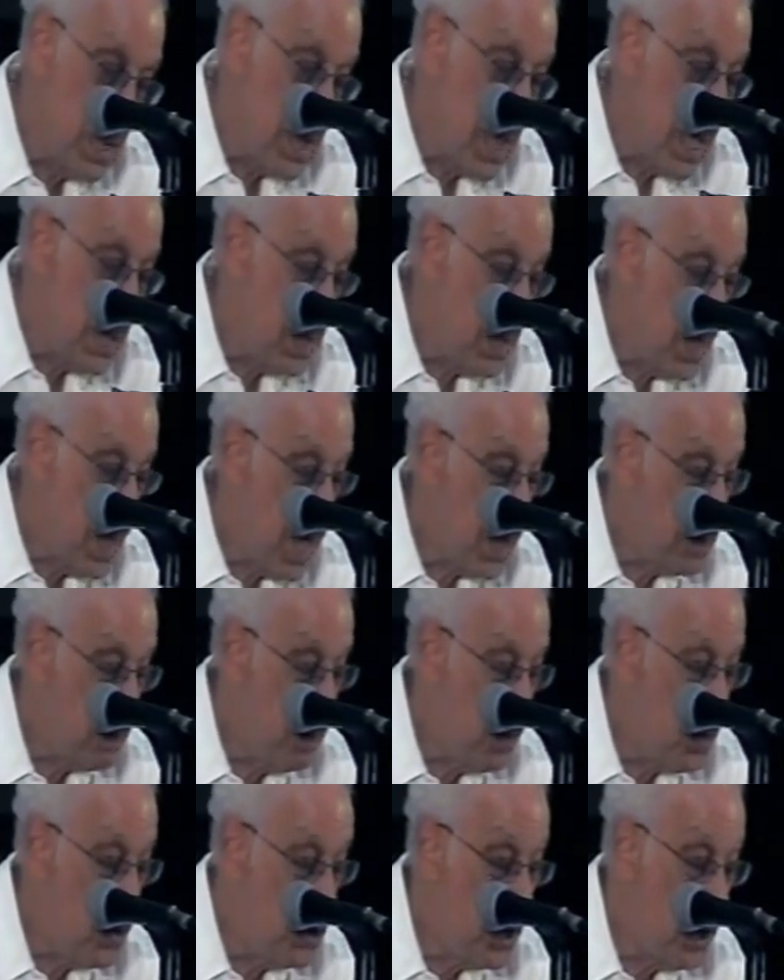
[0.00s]
as I say,
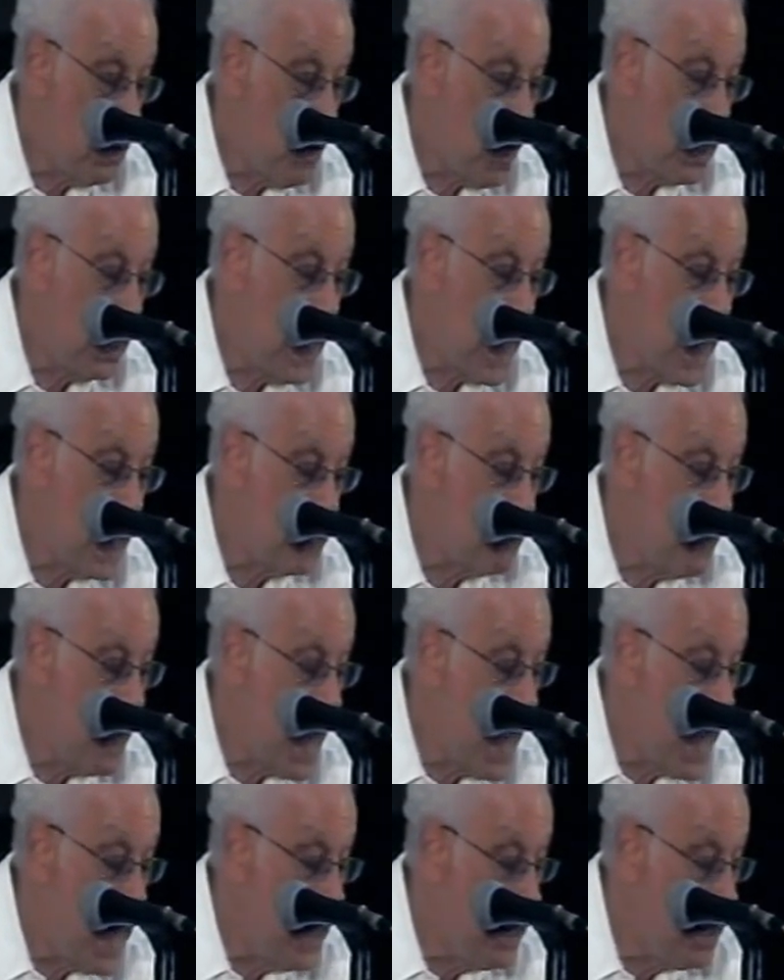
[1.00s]
exposing what lies
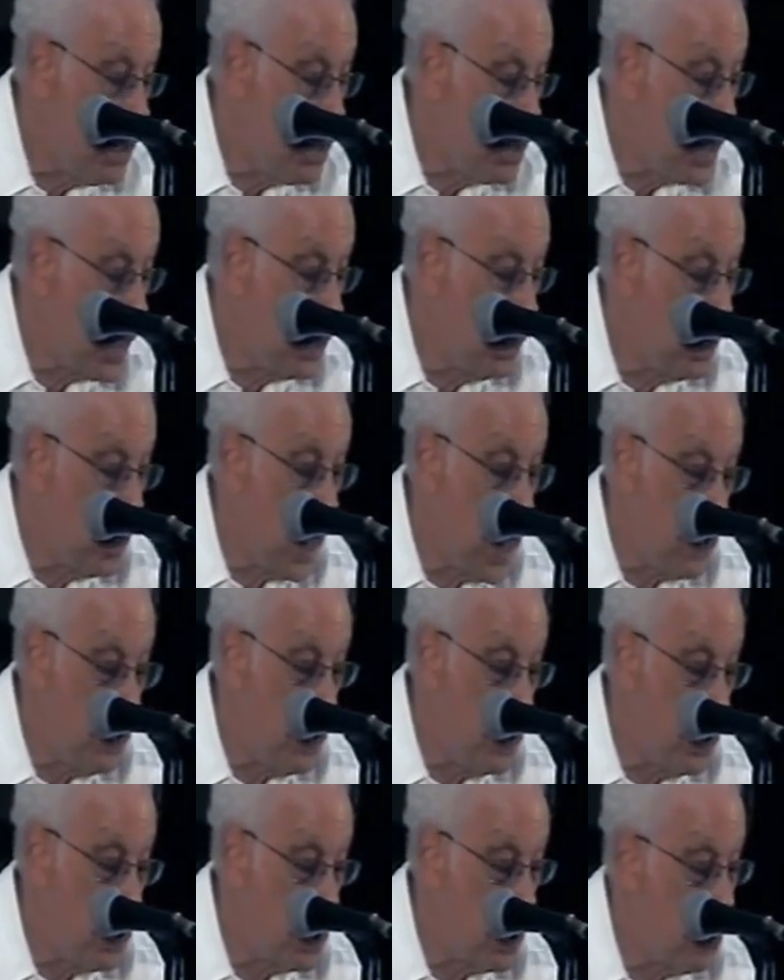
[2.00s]
behind these techniques, I
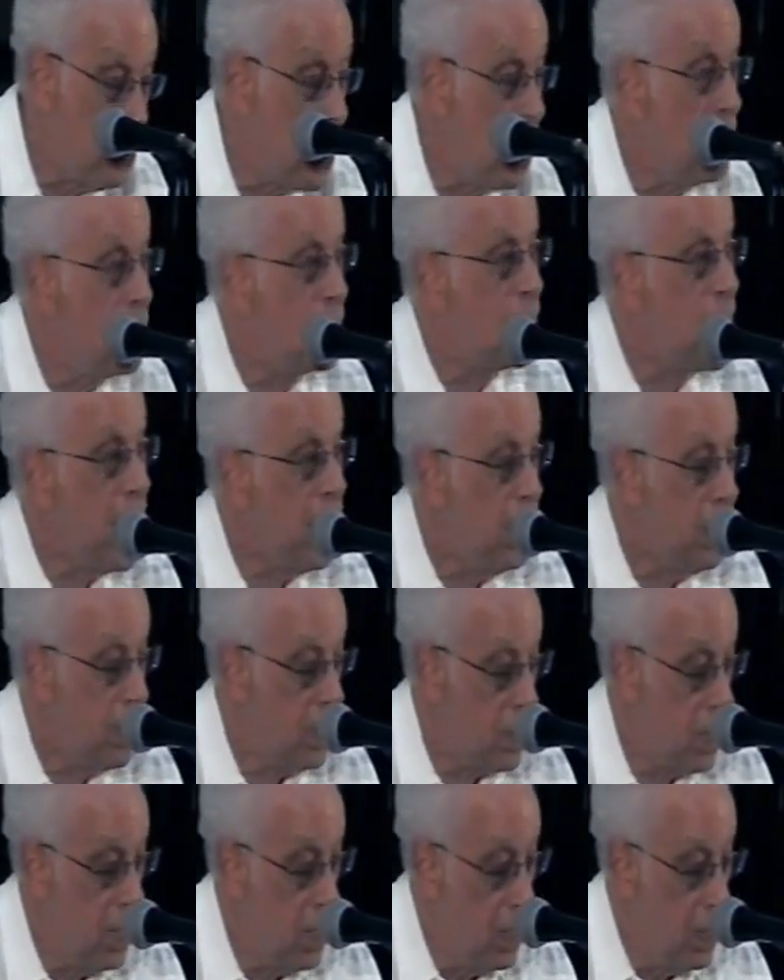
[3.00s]
think is a real
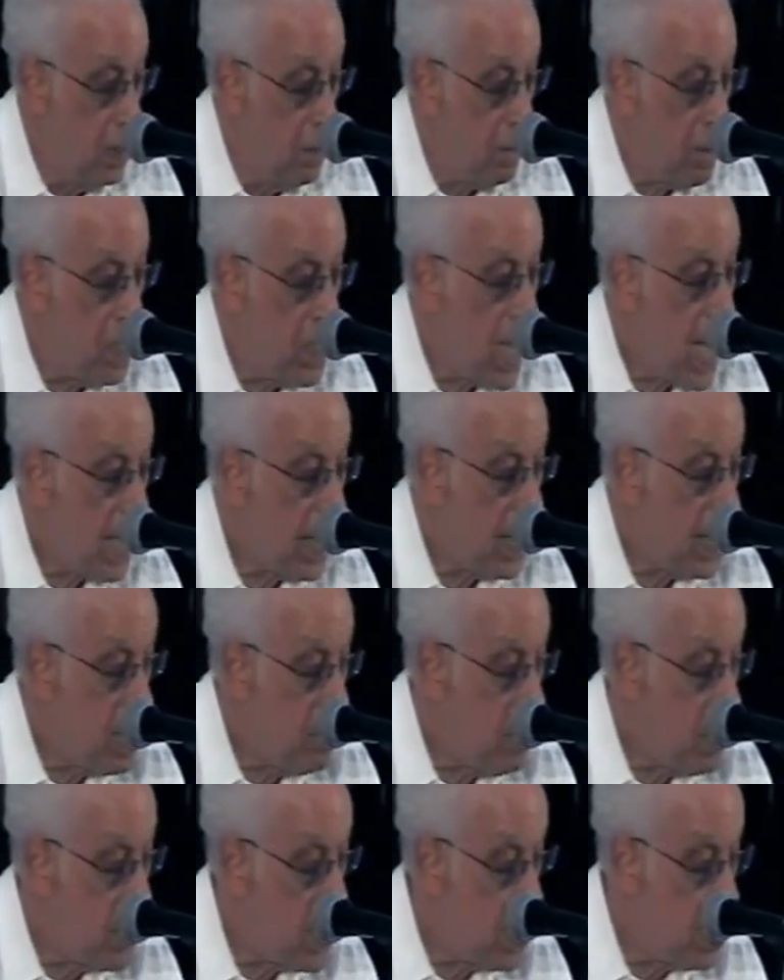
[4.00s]
challenge for the
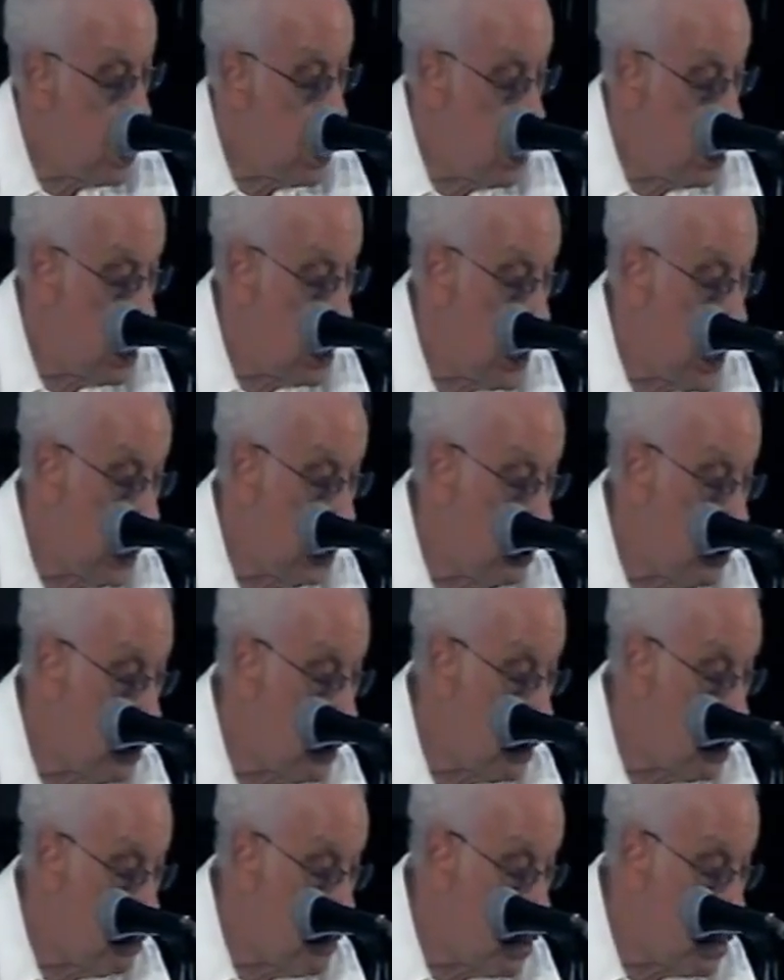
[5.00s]
academic and the intellectual
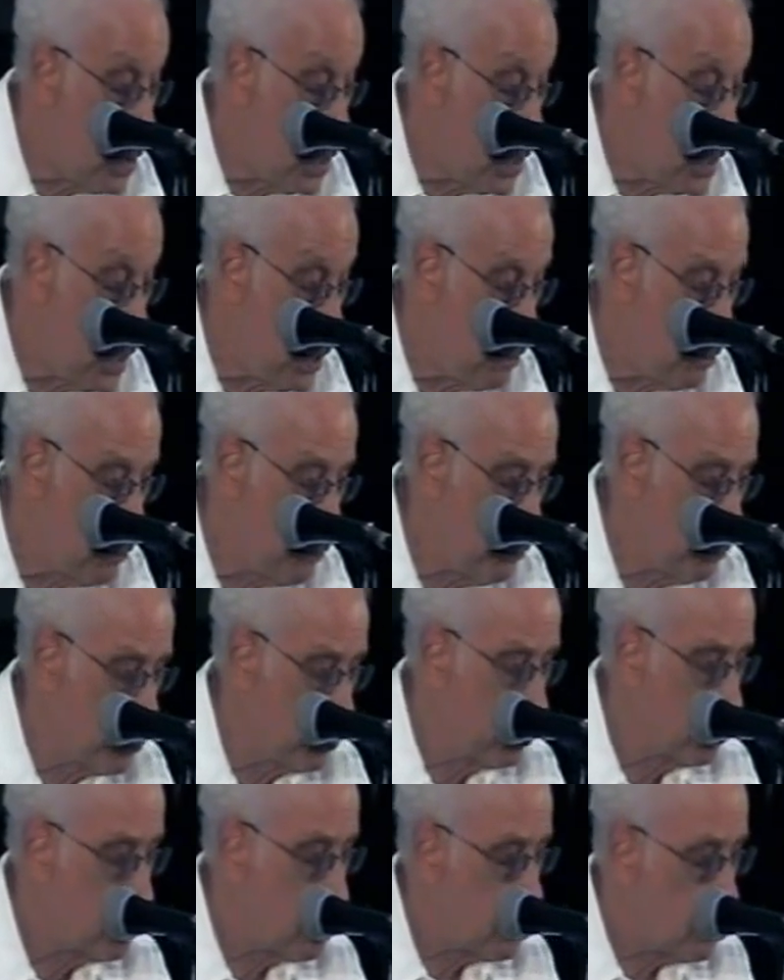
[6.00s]
community.
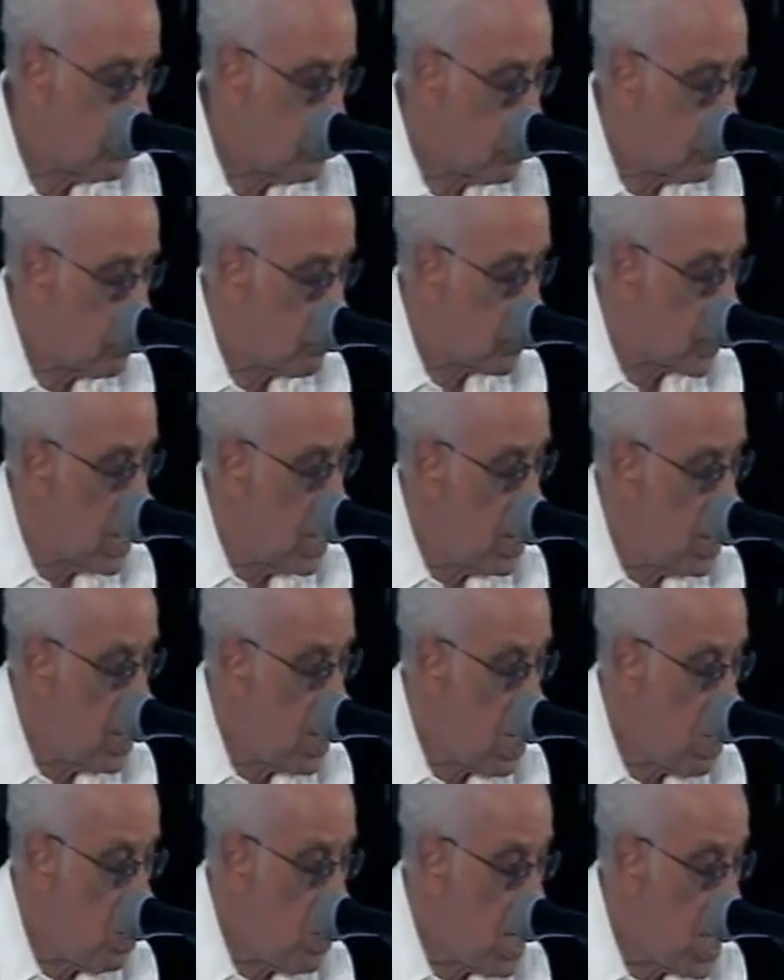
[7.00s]

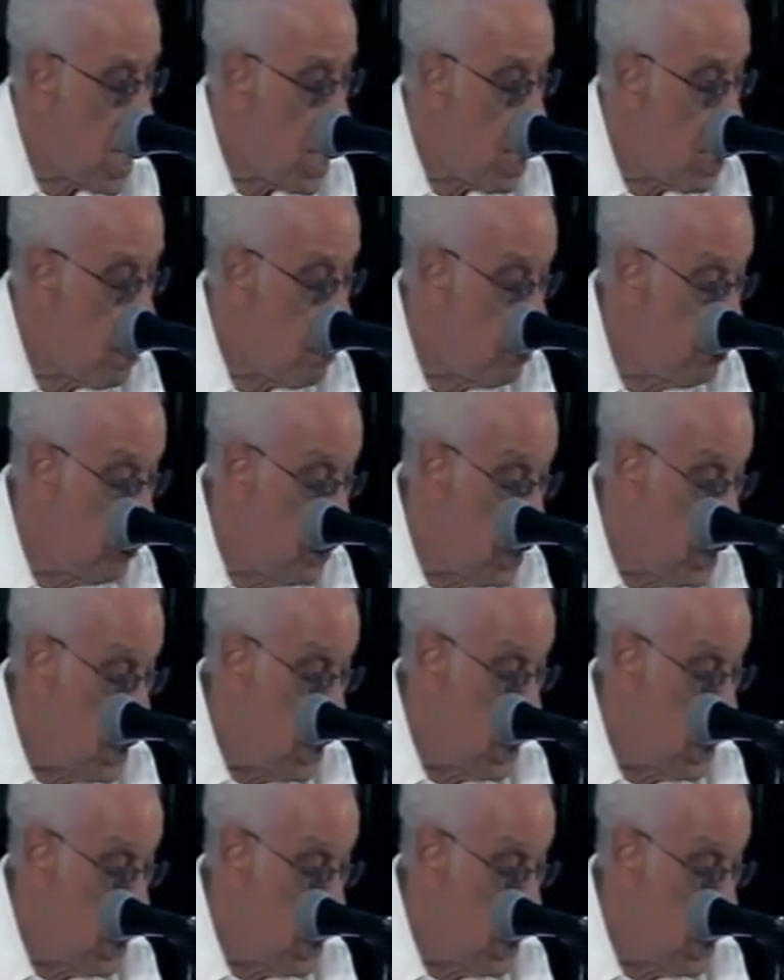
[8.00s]
Now,